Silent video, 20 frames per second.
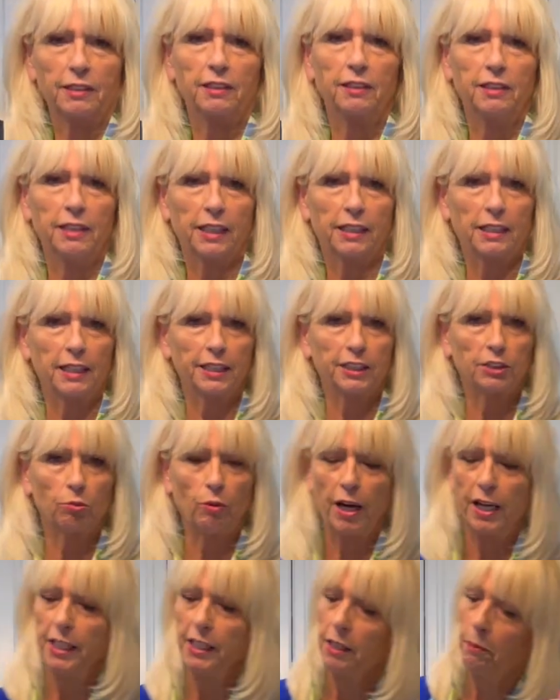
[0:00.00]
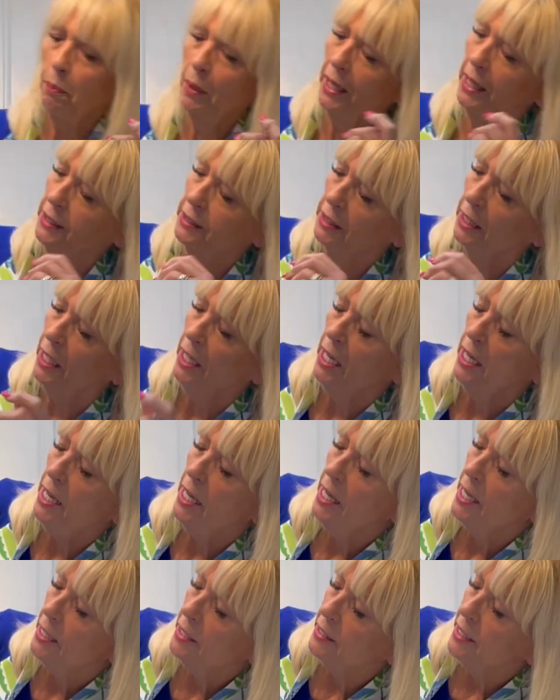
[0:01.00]
It clicks right into place.
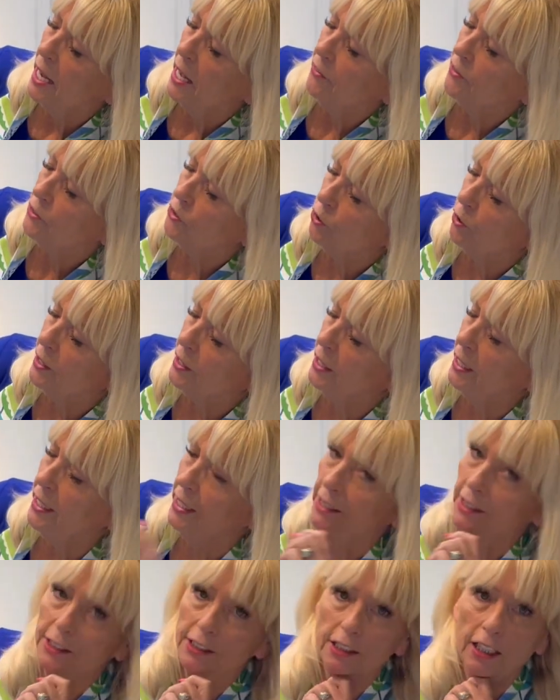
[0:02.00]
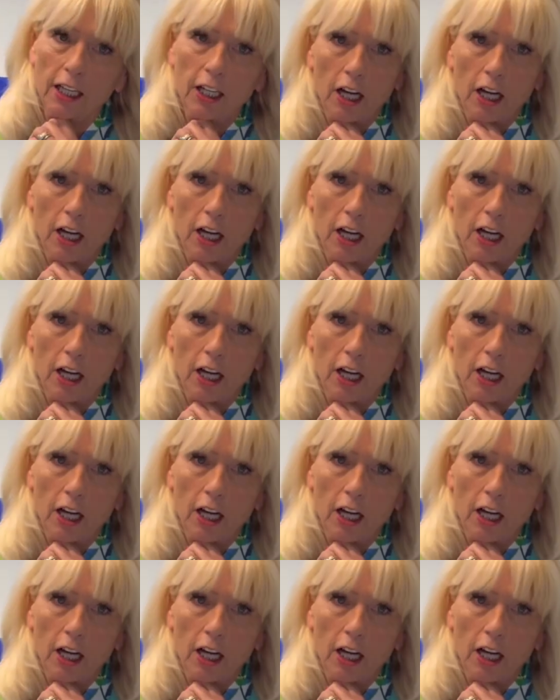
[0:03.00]
Now the trick is,